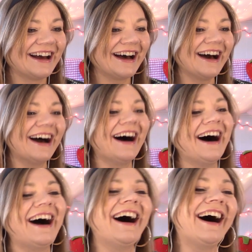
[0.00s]

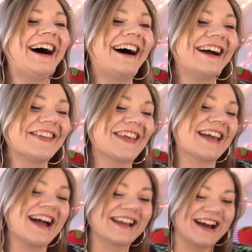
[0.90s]
Oh, he's like,
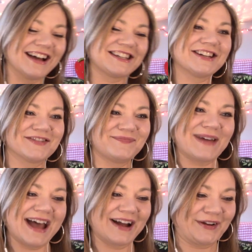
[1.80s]
I got your
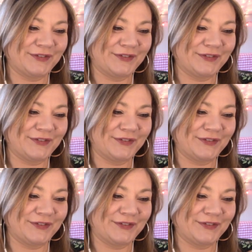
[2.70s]
back,